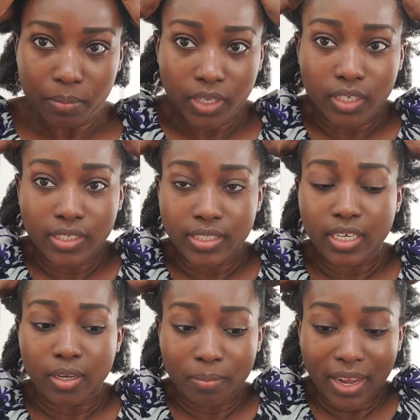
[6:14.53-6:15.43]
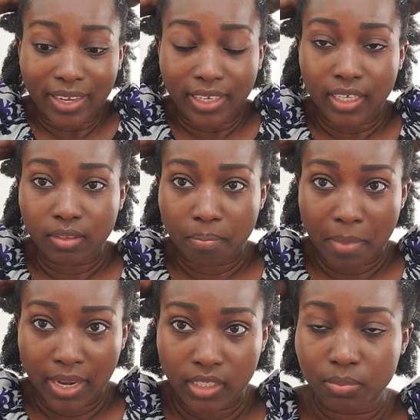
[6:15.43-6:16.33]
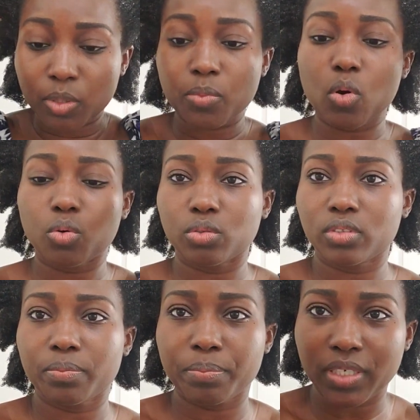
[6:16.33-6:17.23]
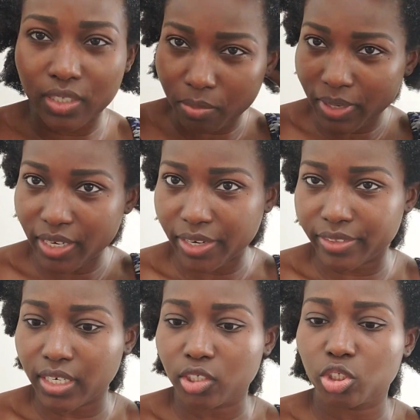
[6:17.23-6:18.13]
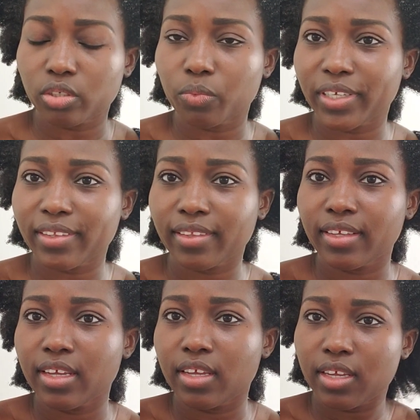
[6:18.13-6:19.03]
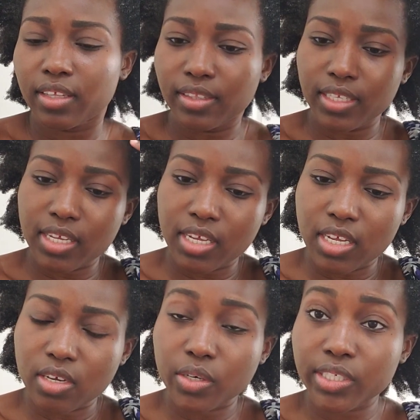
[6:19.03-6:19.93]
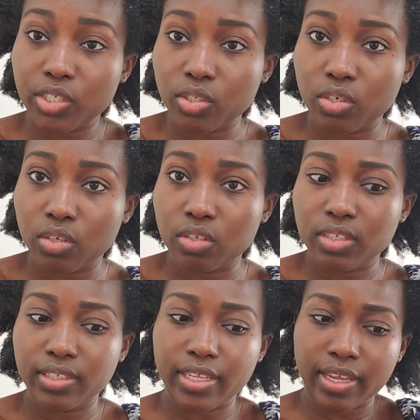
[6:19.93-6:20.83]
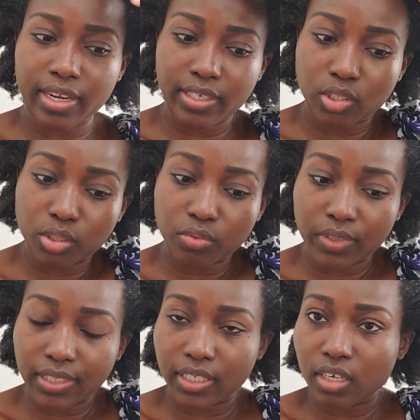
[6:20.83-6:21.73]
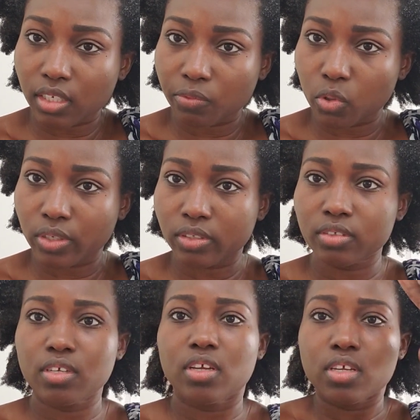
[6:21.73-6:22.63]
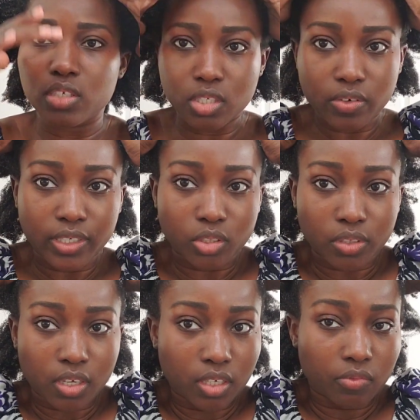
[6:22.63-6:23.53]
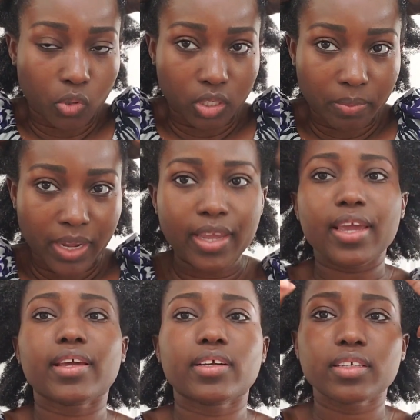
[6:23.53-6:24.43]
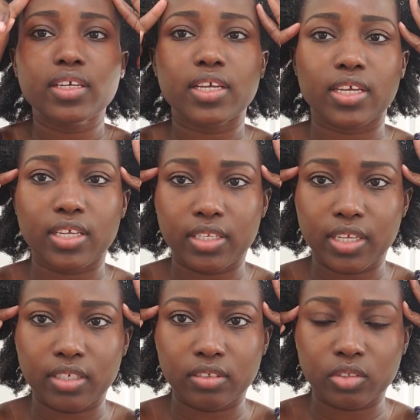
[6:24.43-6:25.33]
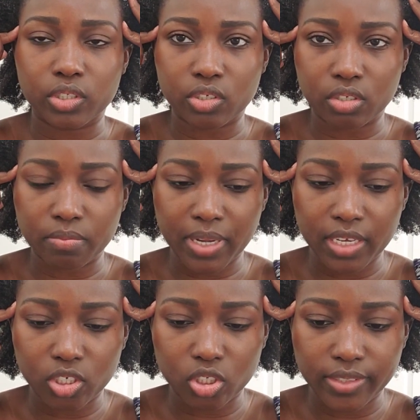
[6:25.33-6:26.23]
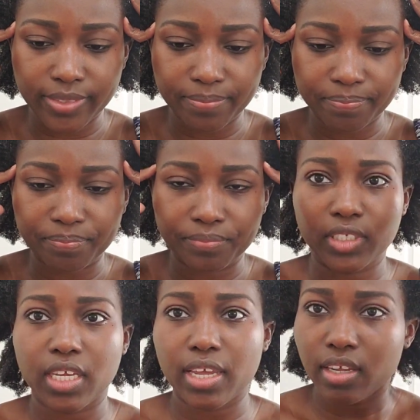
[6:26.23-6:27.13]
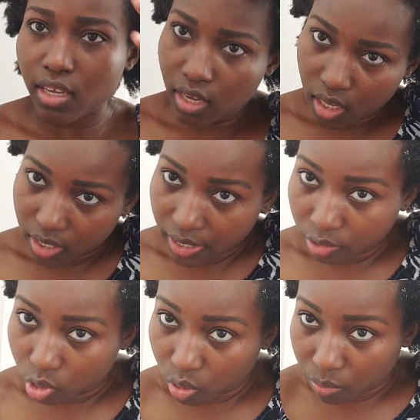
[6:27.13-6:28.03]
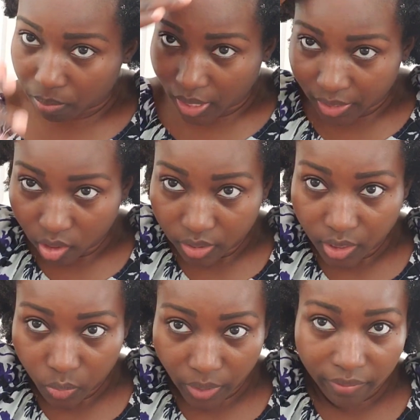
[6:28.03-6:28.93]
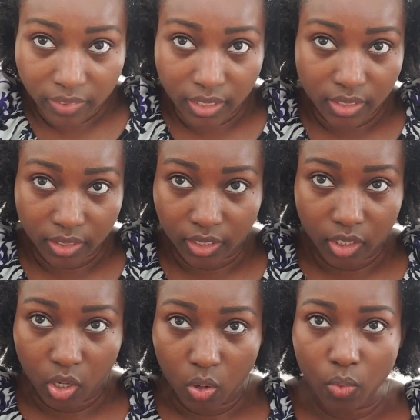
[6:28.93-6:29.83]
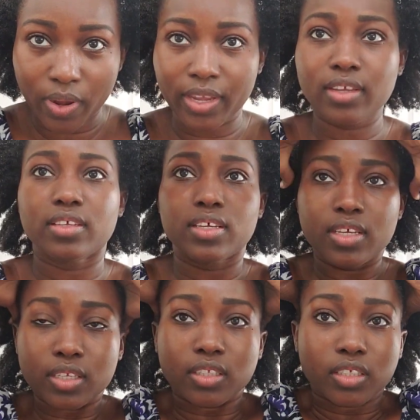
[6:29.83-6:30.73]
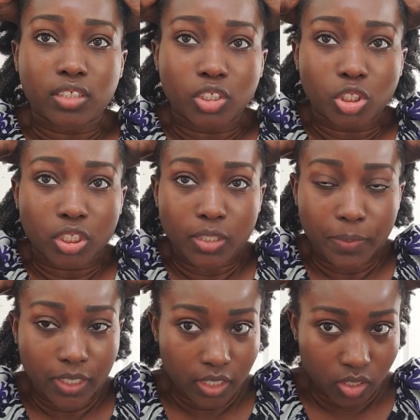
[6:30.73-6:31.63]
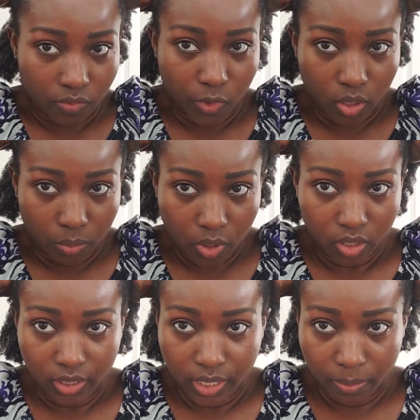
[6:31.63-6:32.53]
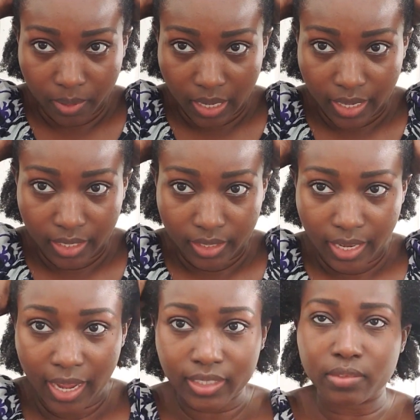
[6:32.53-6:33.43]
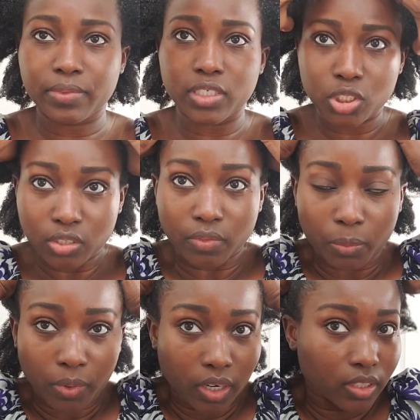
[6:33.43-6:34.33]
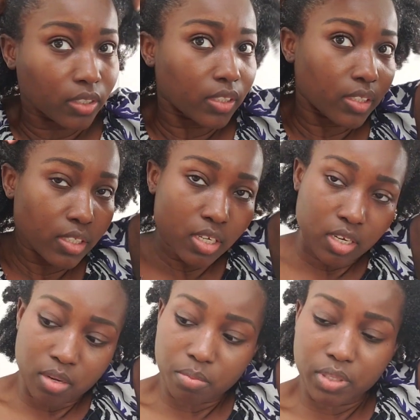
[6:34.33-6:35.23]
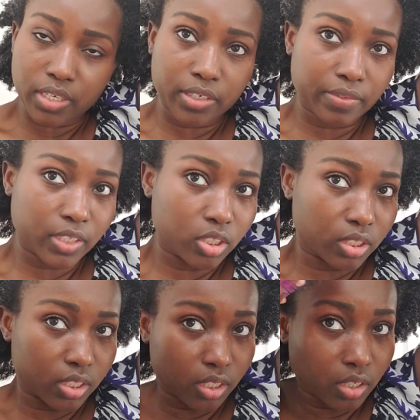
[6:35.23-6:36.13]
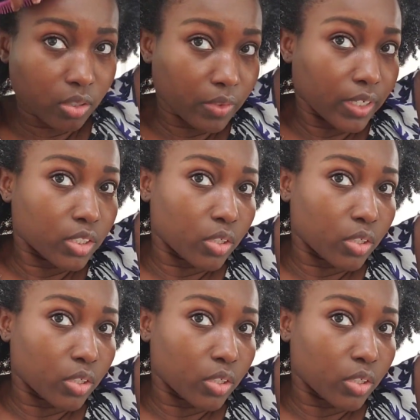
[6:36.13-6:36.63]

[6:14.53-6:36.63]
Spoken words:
Because I get maximum hold because of my hair texture with the crystal than I do with the olive oil. So I do the olive oil on my hair and then the crystal on my edges. Okay, now don't mind all these white flakes, they're gonna go away. This is just because of all the product I applied and the activation of the products, but they're eventually gonna go away.